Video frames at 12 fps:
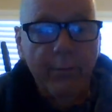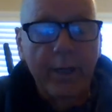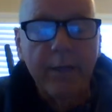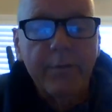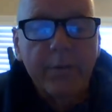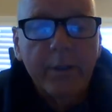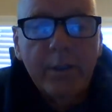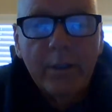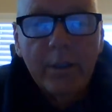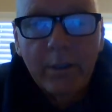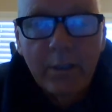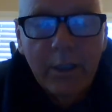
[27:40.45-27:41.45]
whatever.
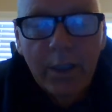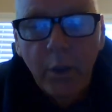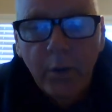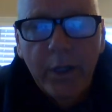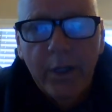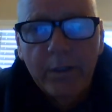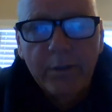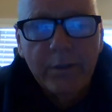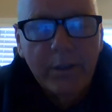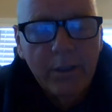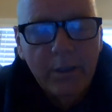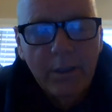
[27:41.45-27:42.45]
Who cares?
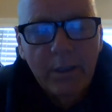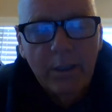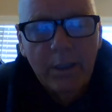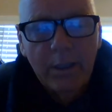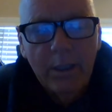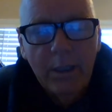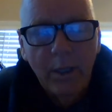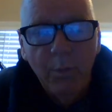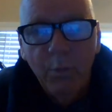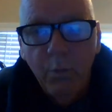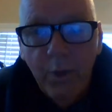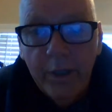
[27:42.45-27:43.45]

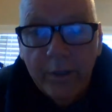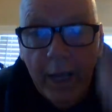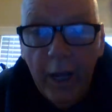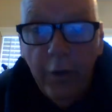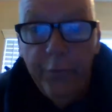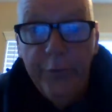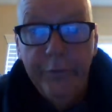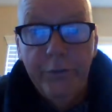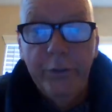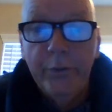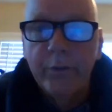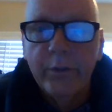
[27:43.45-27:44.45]
It's a health
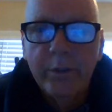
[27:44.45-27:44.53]
issue.